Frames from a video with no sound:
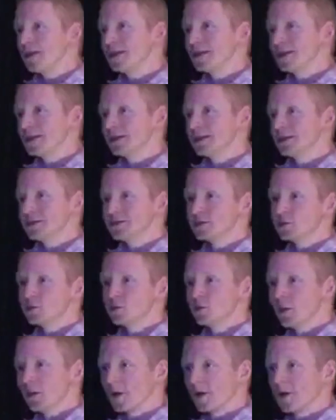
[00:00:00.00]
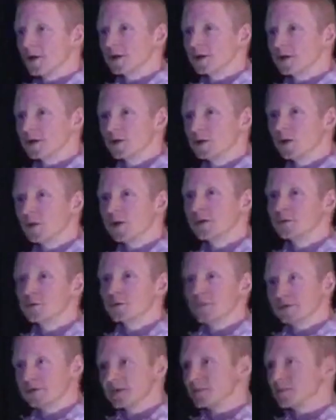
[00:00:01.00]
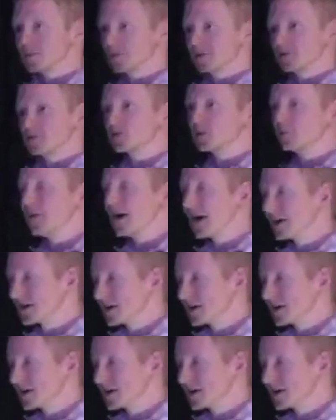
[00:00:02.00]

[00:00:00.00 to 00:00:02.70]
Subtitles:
kids who are going through some sort of traumatic